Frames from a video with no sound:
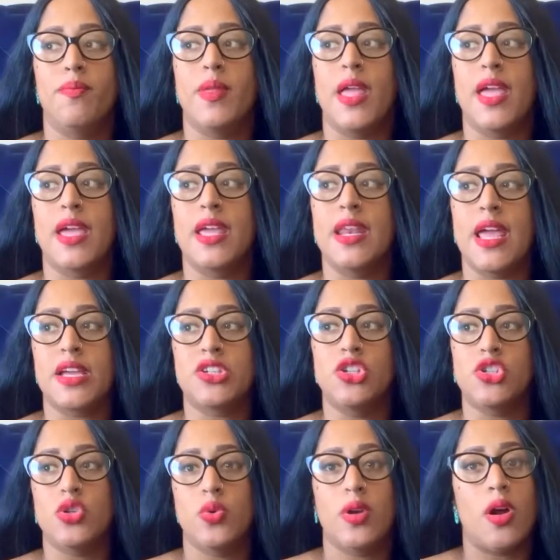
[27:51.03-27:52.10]
in connection
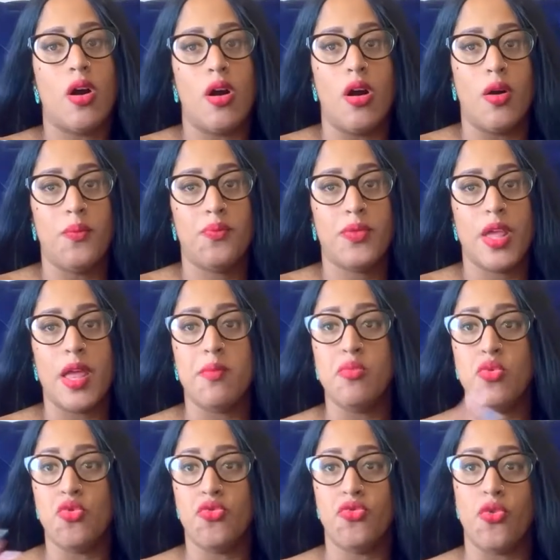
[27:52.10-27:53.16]
to it all, and
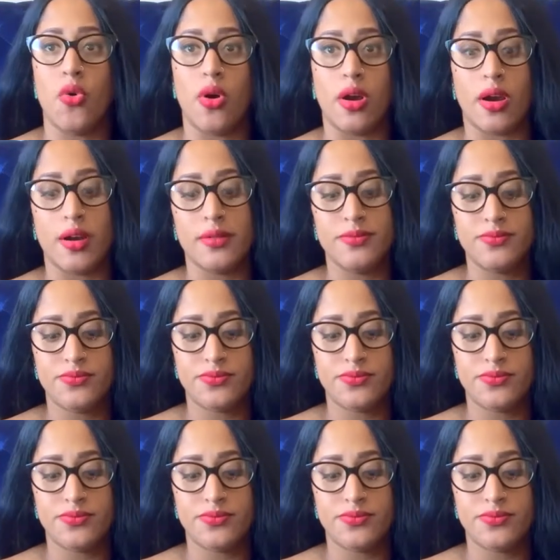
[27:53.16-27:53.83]
move forward.